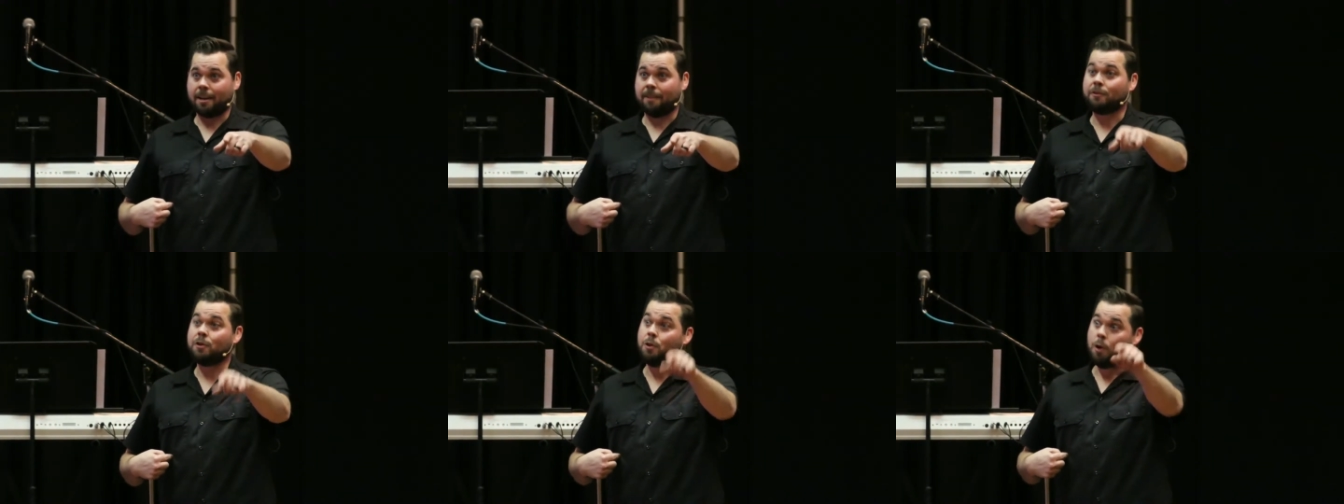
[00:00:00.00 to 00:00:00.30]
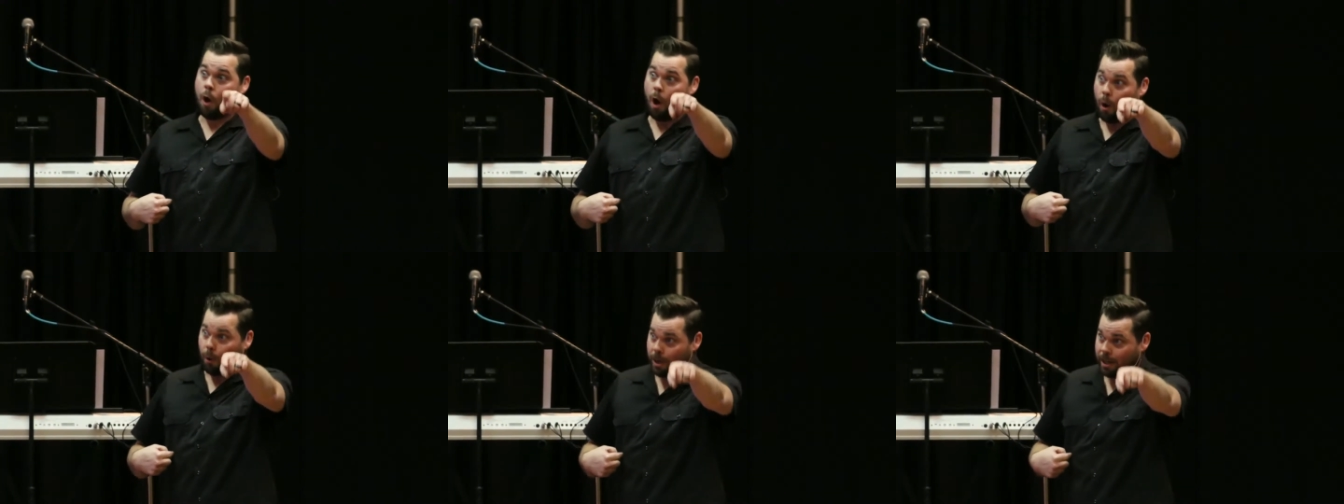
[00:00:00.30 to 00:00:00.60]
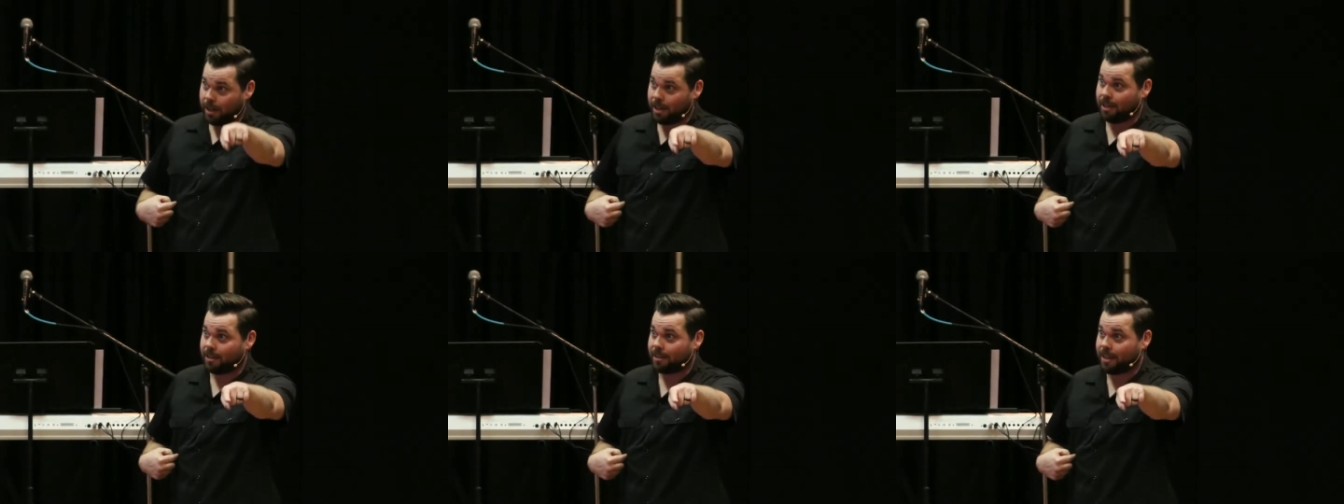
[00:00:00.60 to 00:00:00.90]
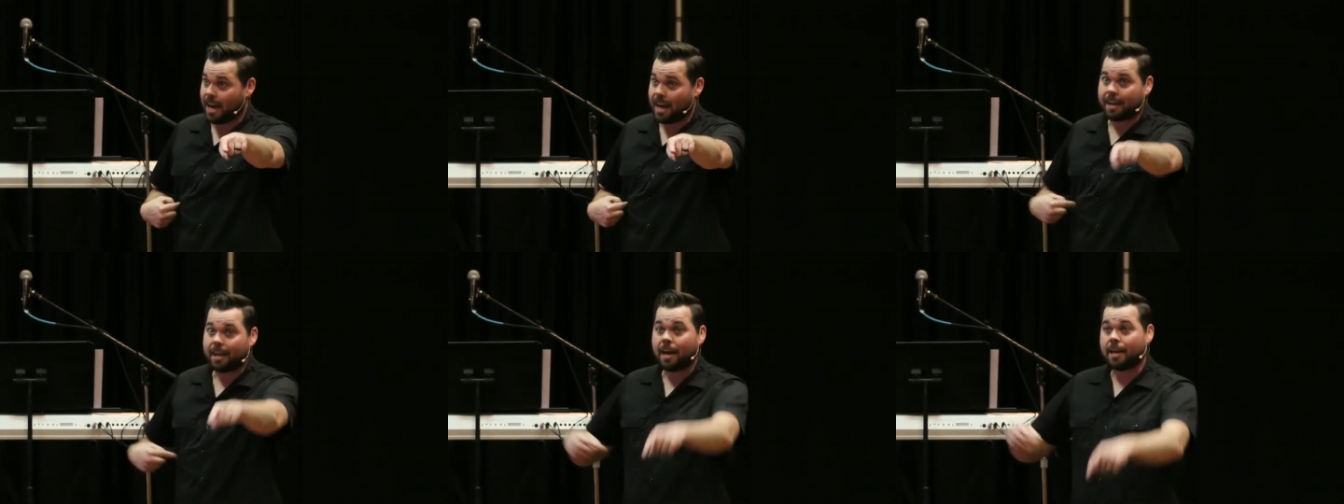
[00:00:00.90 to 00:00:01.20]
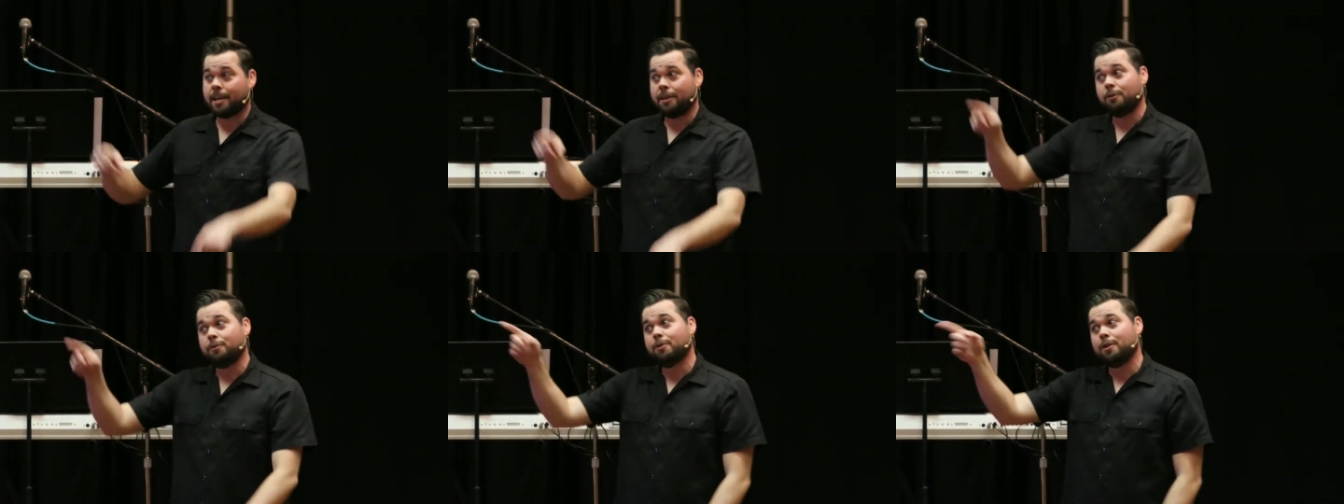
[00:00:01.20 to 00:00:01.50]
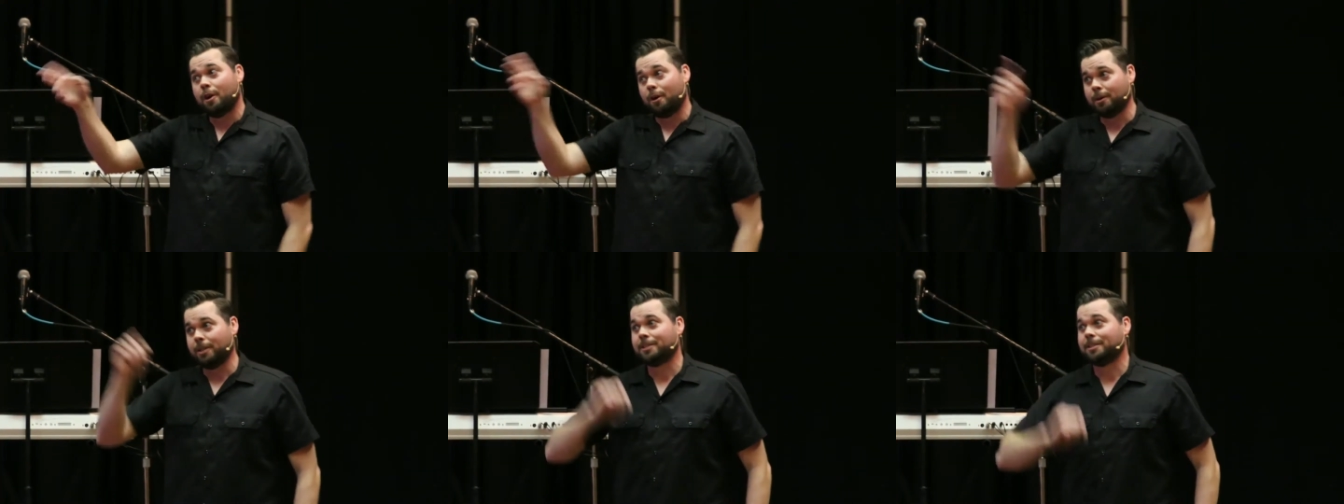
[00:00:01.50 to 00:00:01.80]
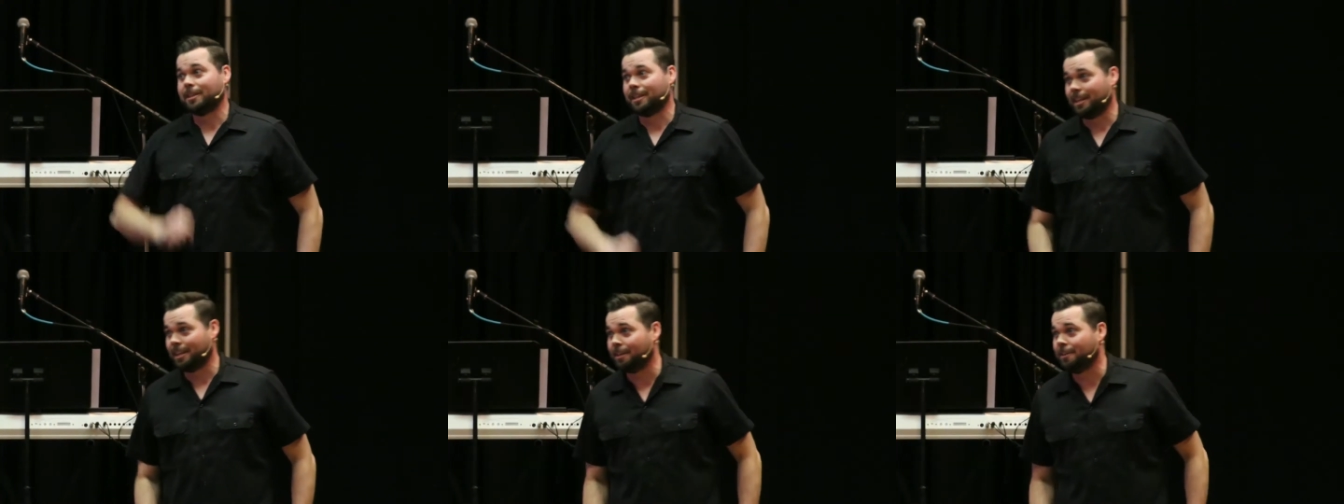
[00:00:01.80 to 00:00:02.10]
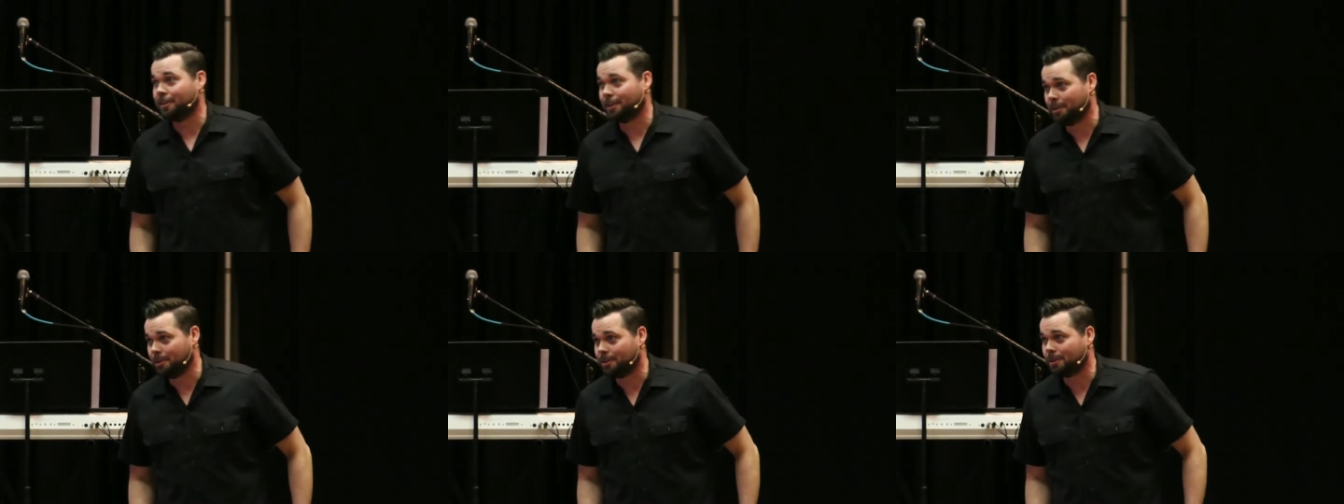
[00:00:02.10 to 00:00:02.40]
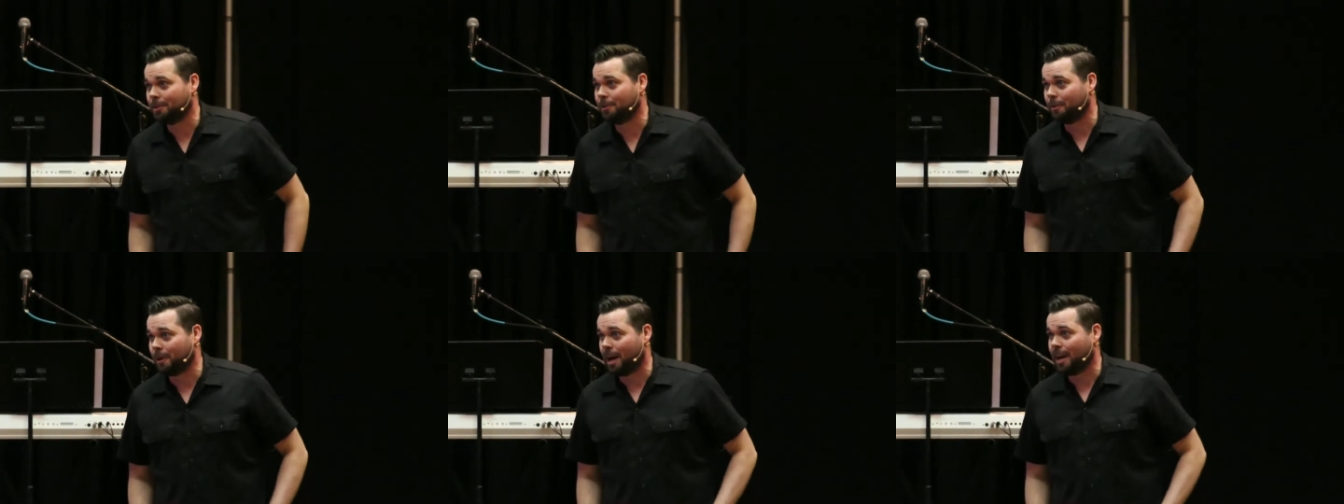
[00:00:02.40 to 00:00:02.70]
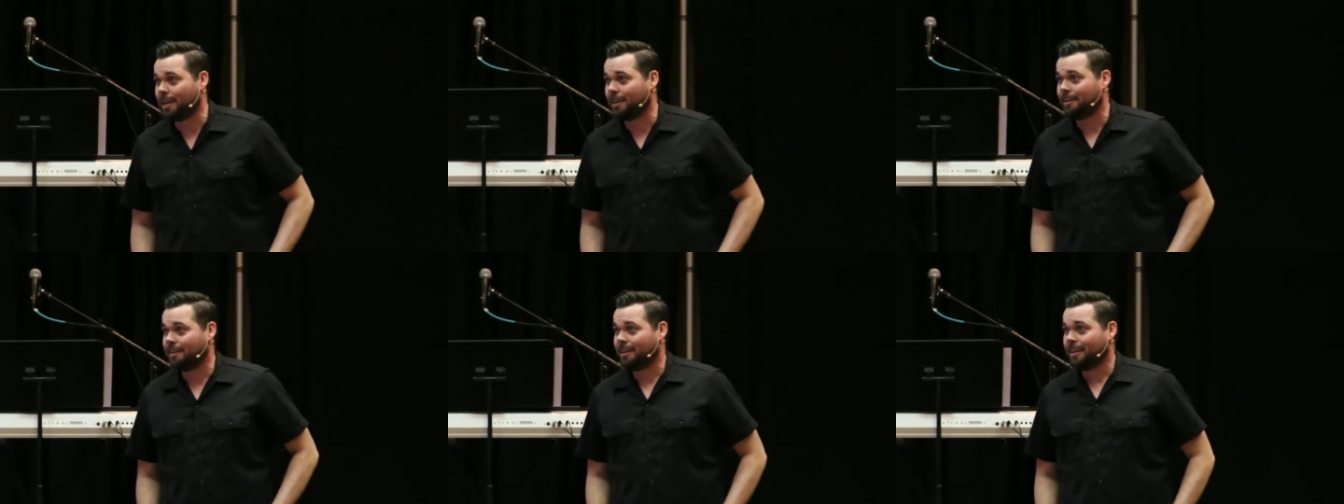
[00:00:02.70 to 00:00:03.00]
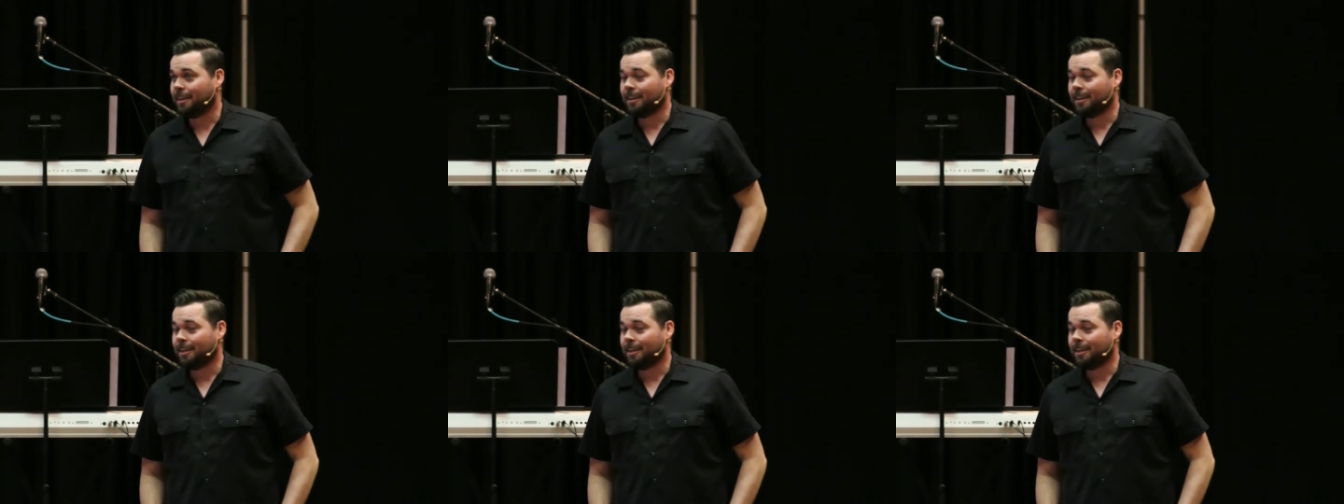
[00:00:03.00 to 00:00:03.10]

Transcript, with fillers: If you know he healed that guy, you know he's going to heal you too, right?